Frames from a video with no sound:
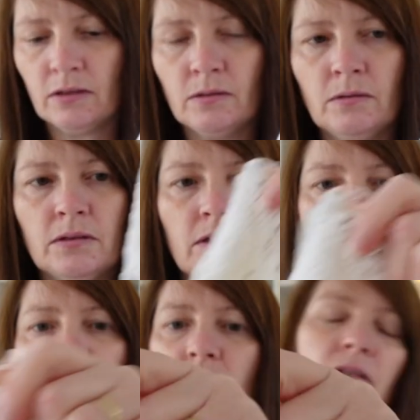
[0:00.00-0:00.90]
the corner
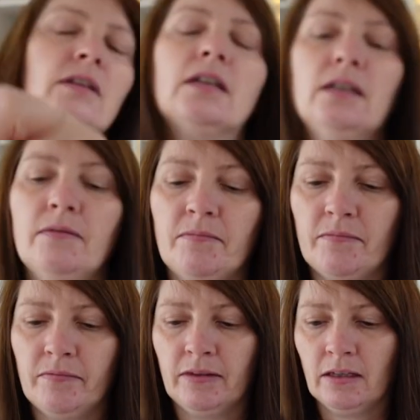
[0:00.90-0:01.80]
that's got the
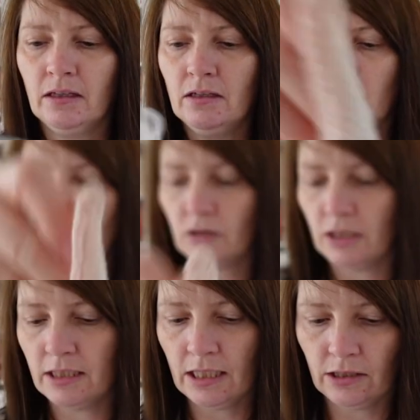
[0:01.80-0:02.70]

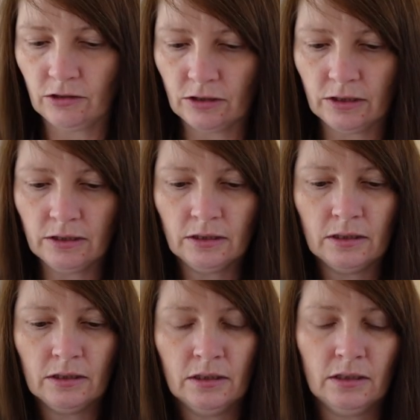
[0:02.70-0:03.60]
dodgy tension.
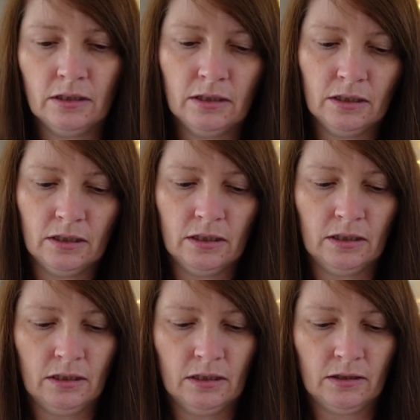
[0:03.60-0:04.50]

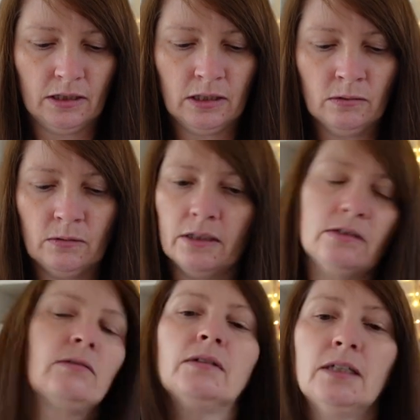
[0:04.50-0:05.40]
I thought I'd
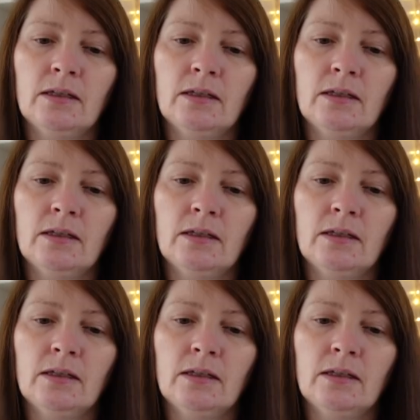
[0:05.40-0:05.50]
sorted